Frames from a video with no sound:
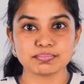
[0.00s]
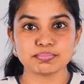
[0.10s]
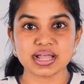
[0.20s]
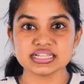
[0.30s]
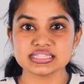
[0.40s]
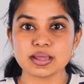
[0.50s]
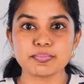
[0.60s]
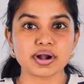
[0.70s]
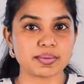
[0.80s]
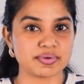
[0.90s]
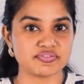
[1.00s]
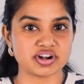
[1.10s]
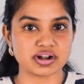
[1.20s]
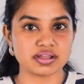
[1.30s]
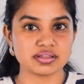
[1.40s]
pasta
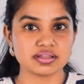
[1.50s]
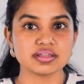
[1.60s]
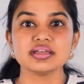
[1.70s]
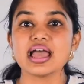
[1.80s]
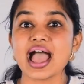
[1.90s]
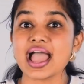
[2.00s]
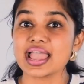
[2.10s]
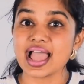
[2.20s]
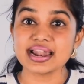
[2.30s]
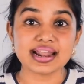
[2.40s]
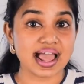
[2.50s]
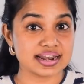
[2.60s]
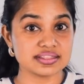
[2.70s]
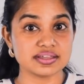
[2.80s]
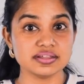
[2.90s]
primavera. I add
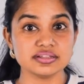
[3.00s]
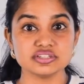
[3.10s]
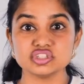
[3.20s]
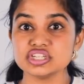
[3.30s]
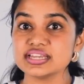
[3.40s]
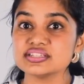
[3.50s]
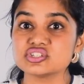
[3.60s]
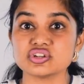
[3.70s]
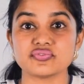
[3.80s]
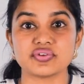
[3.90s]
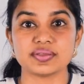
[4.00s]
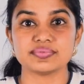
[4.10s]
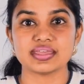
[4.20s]
another, chicken stir fry.